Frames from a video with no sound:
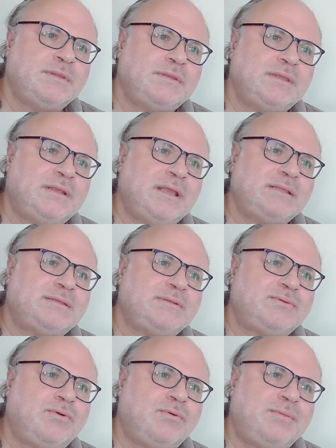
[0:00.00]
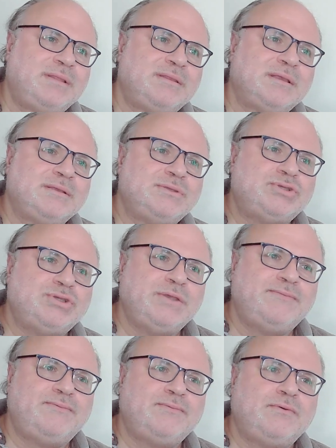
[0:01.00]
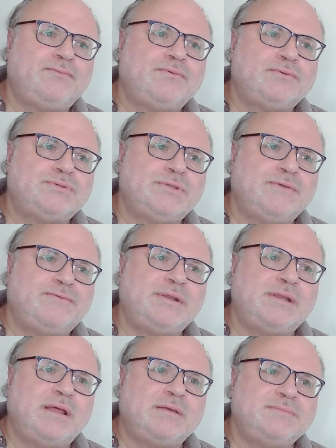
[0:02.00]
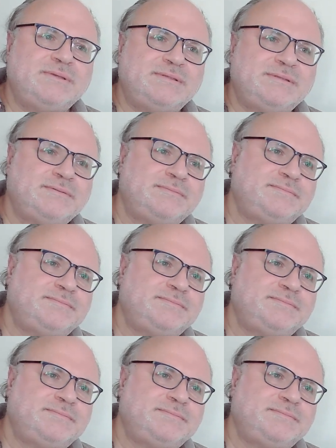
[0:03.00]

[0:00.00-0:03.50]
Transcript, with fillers: the knight and commander-in-chief of Rusteron armies.